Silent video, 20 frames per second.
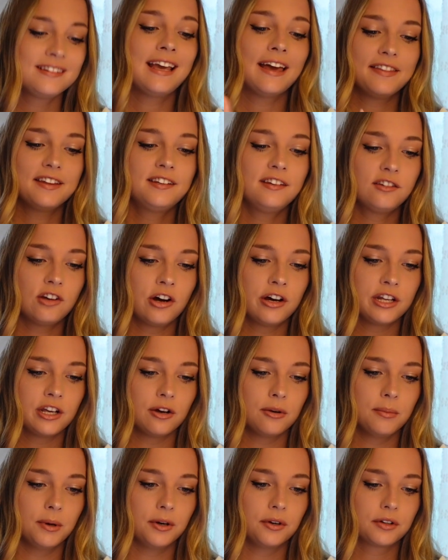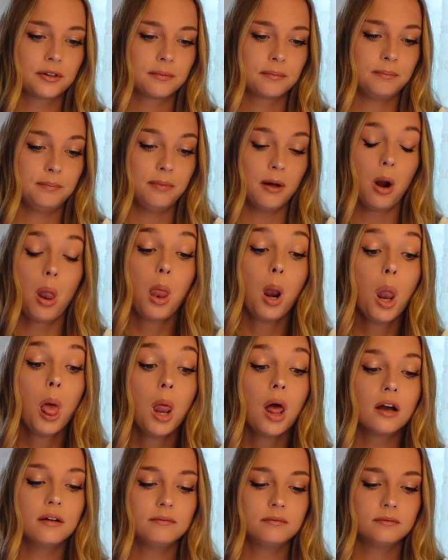Yeah, this is audiobook.
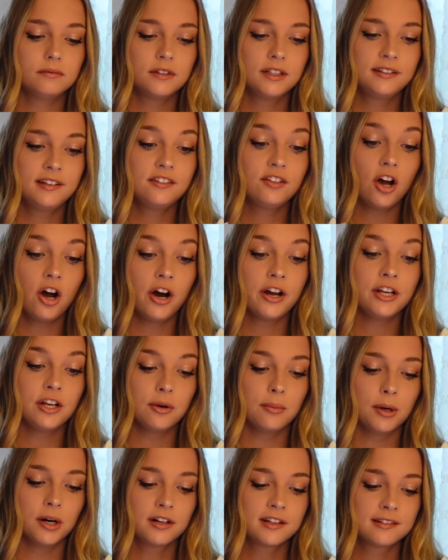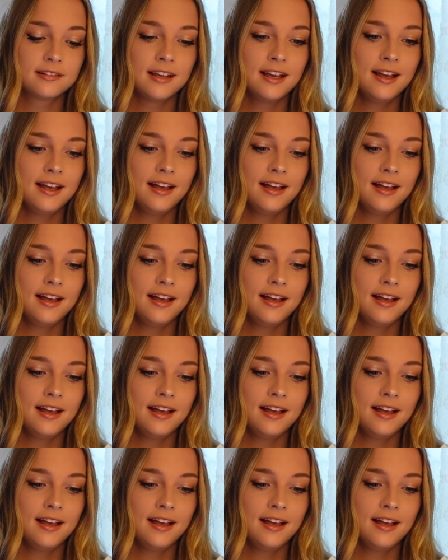This is audiobooks.